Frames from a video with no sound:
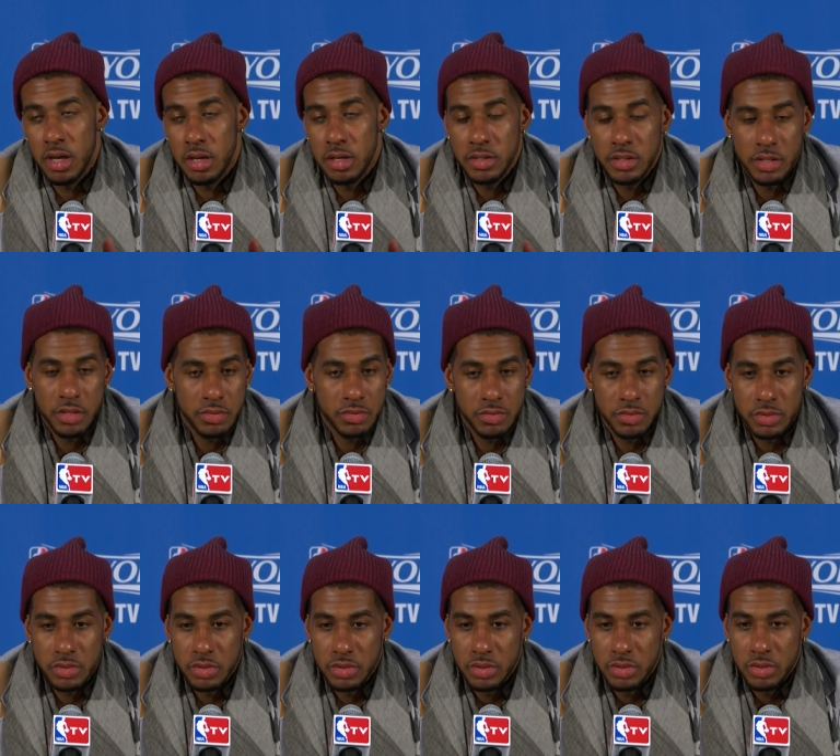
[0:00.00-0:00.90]
You know,
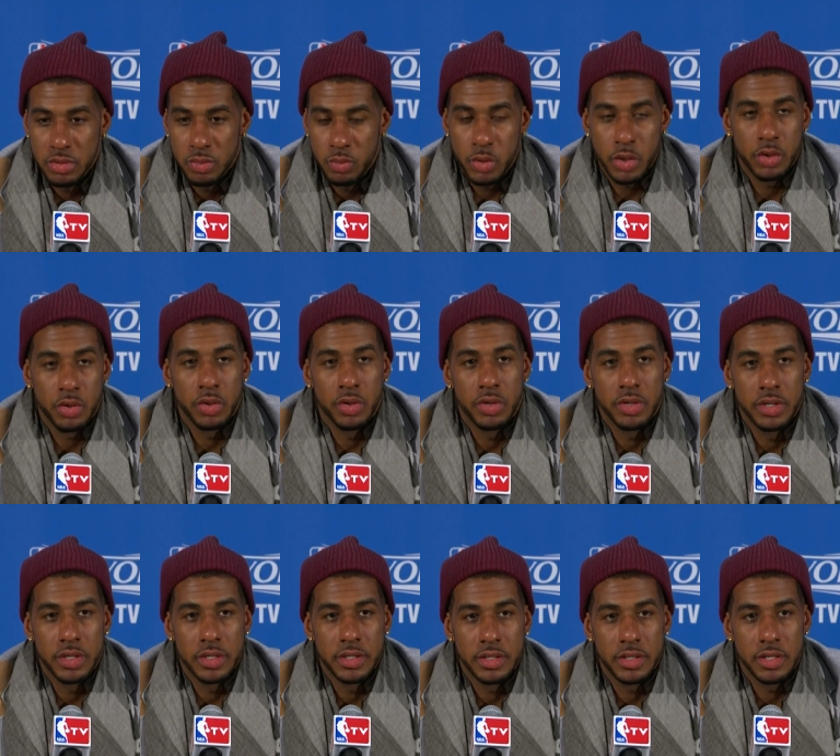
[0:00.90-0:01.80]
we're
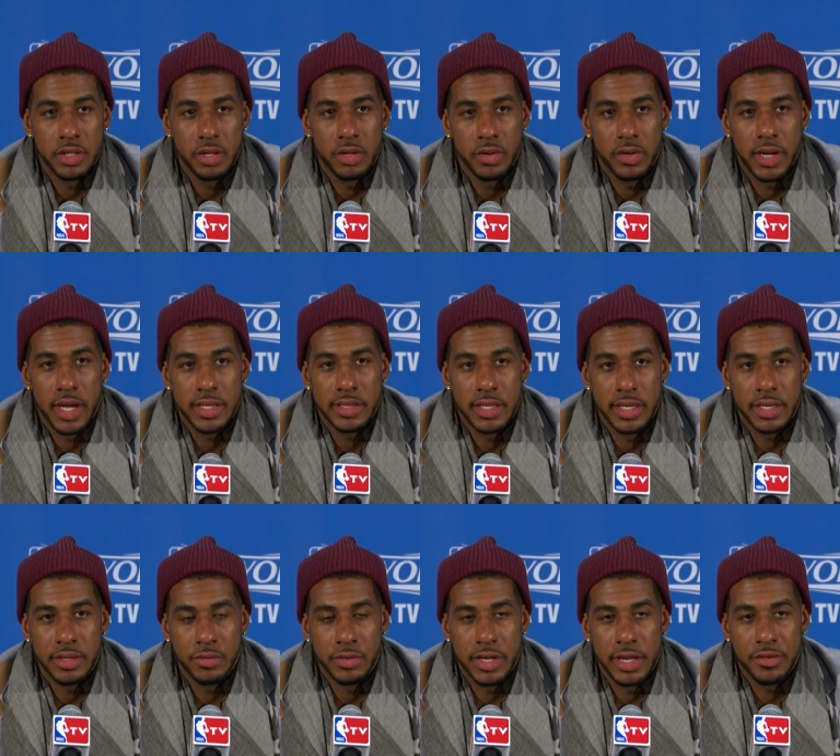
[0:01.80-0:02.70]
growing. You know, and I
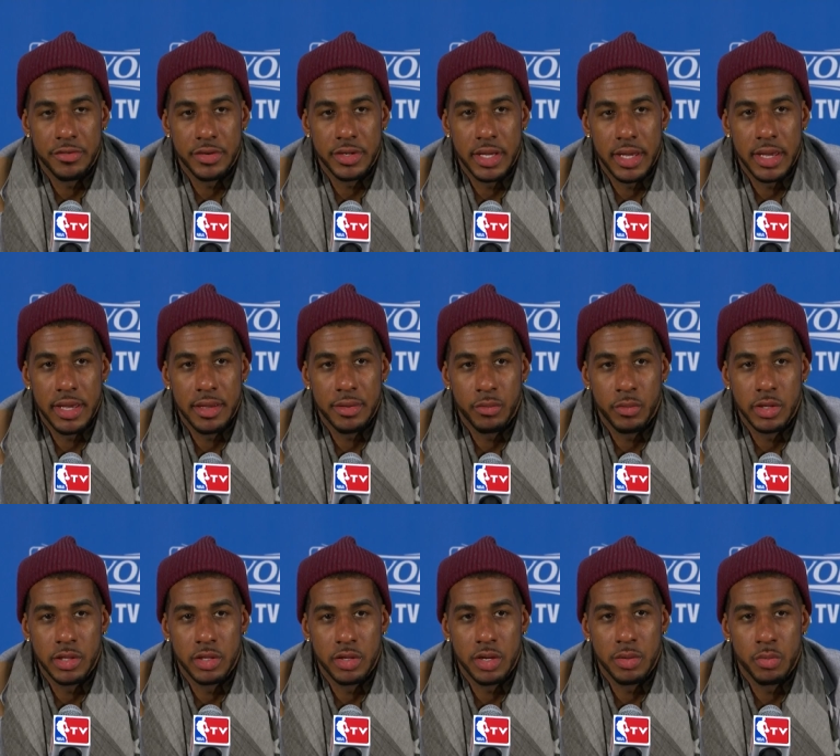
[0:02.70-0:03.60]
think with every game
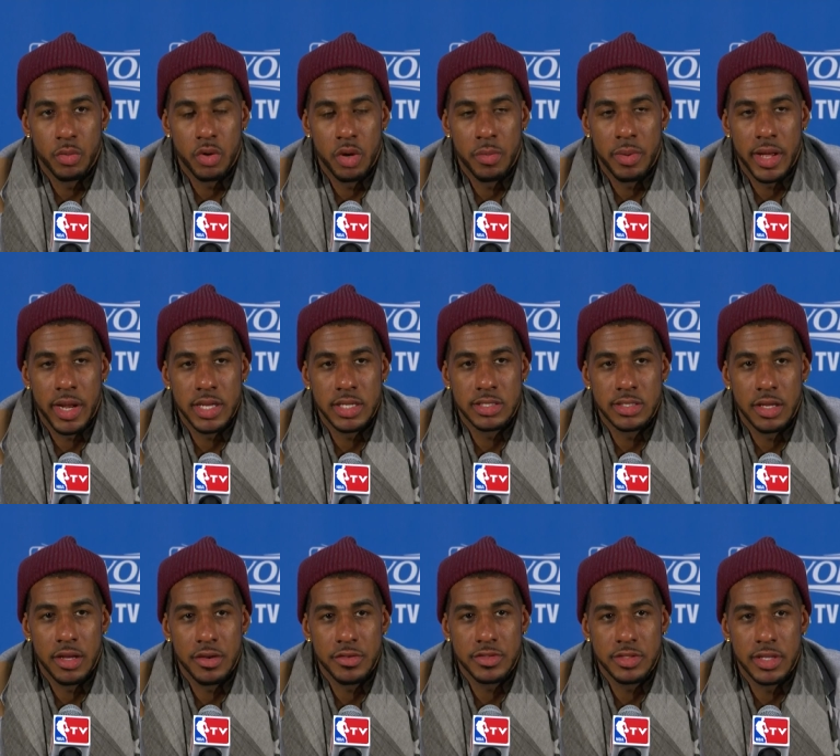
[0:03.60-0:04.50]
we learn more about
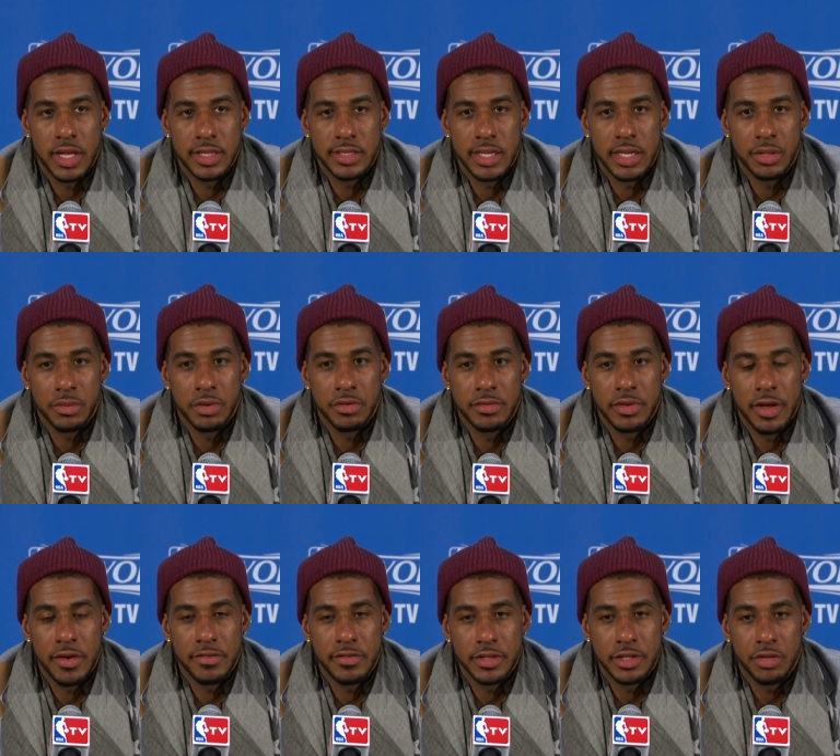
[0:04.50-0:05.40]
ourselves, and I think we've
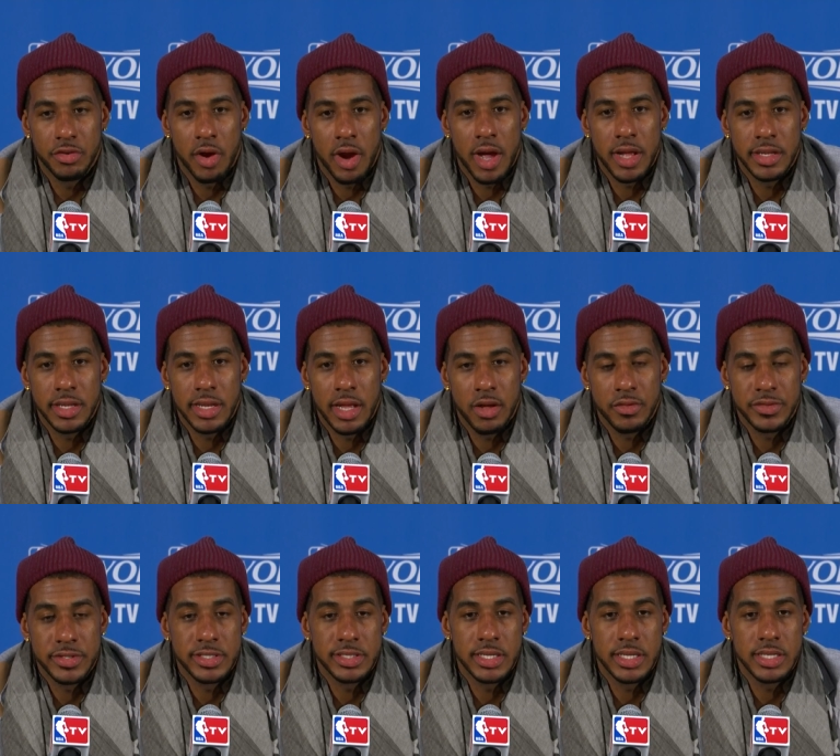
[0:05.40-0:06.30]
definitely grinded out
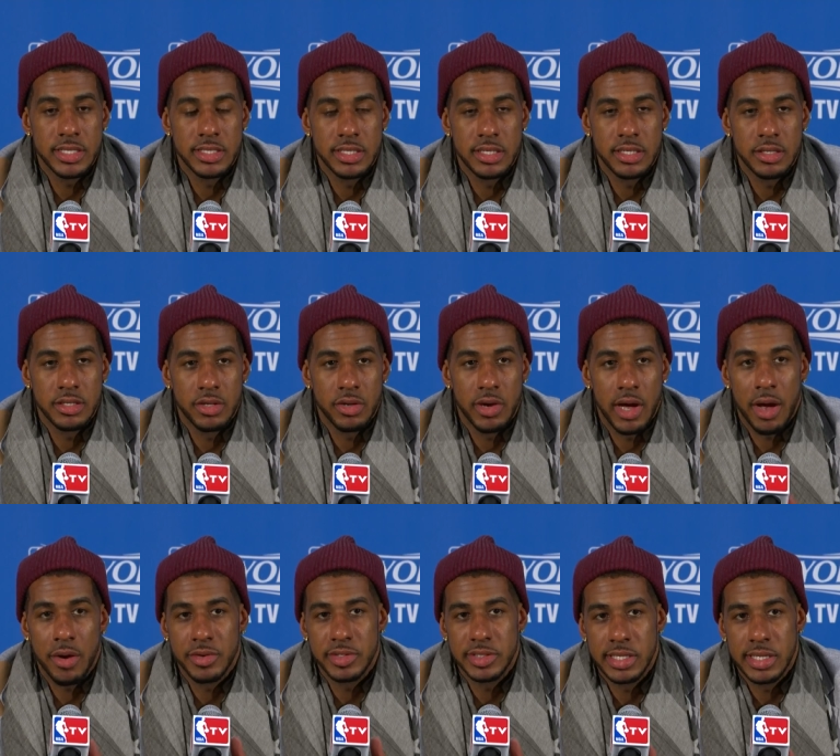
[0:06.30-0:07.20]
the season. You know, I
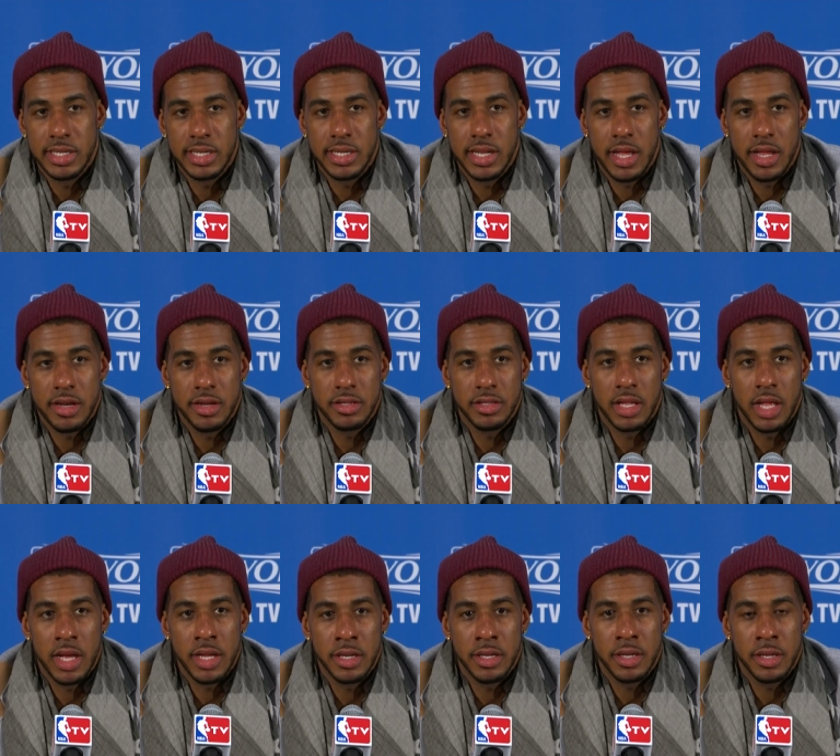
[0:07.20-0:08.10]
was in and out of the
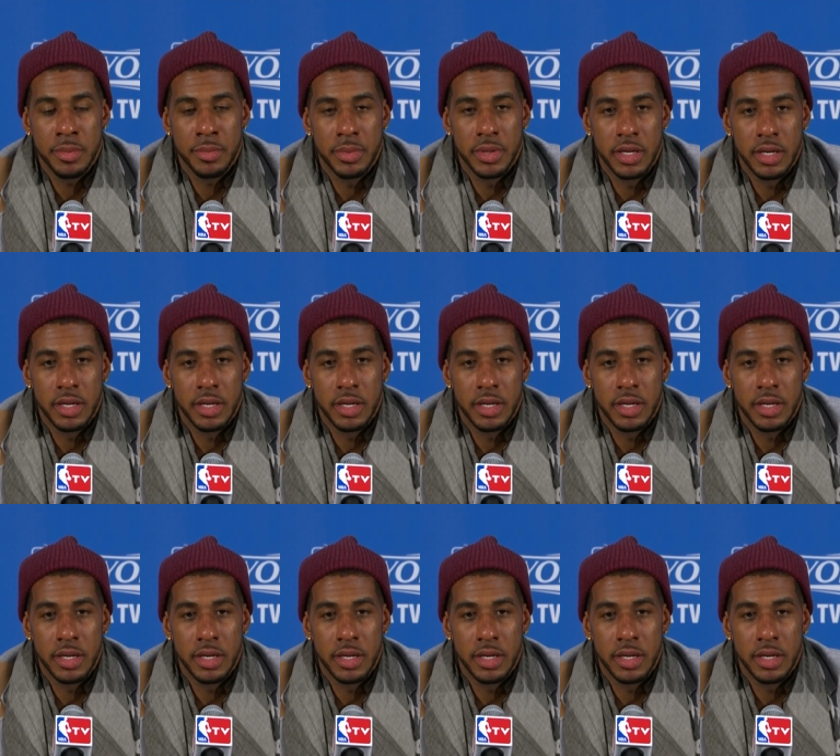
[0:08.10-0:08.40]
lineup.